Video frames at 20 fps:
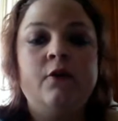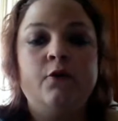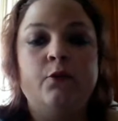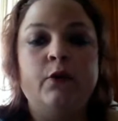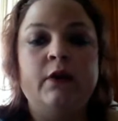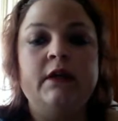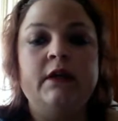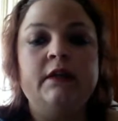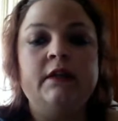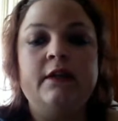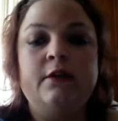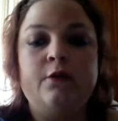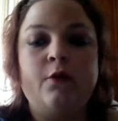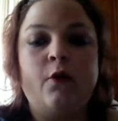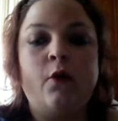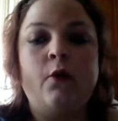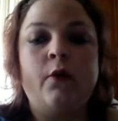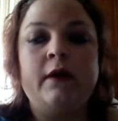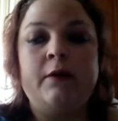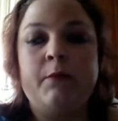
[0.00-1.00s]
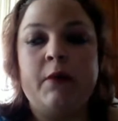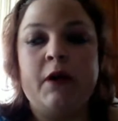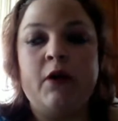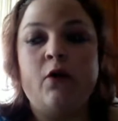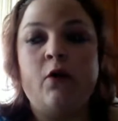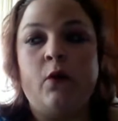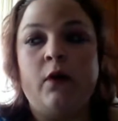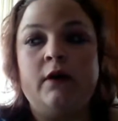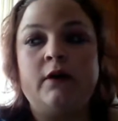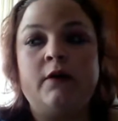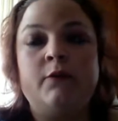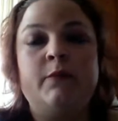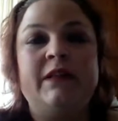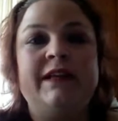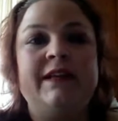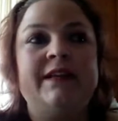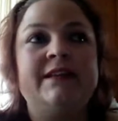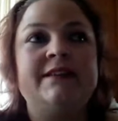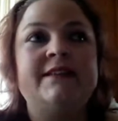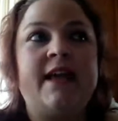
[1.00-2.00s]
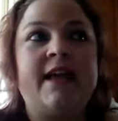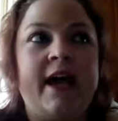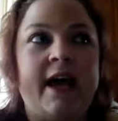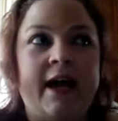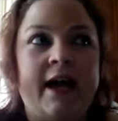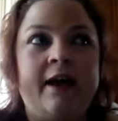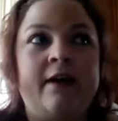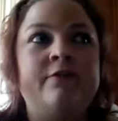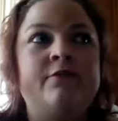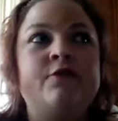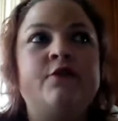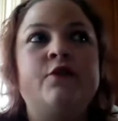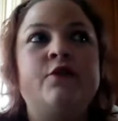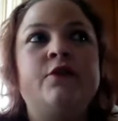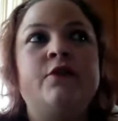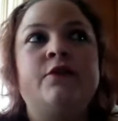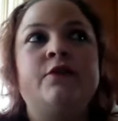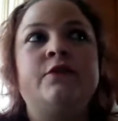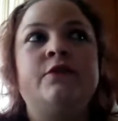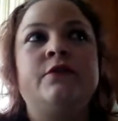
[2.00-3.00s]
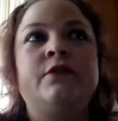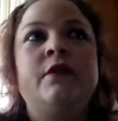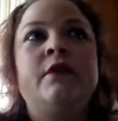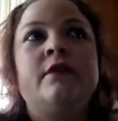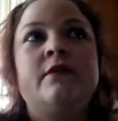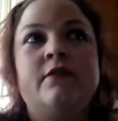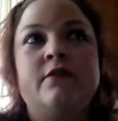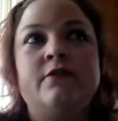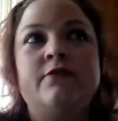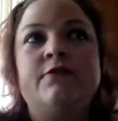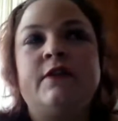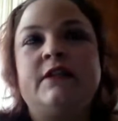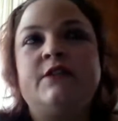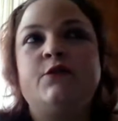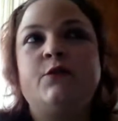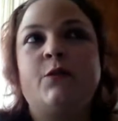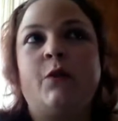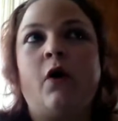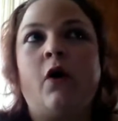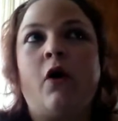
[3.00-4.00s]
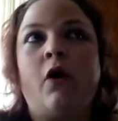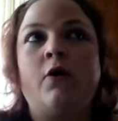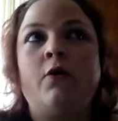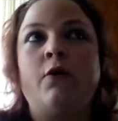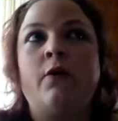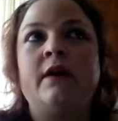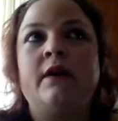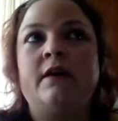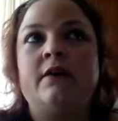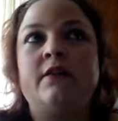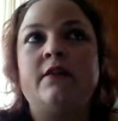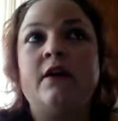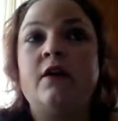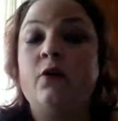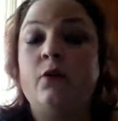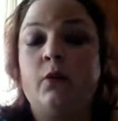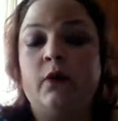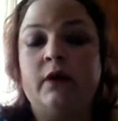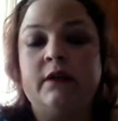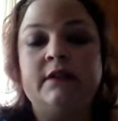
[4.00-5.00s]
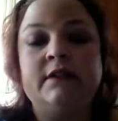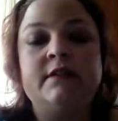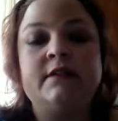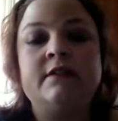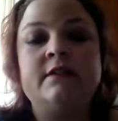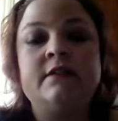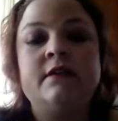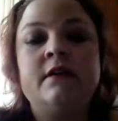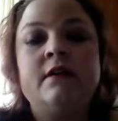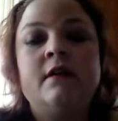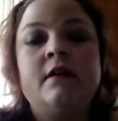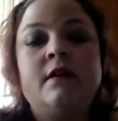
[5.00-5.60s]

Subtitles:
really growing marijuana plants after the feds were already there once?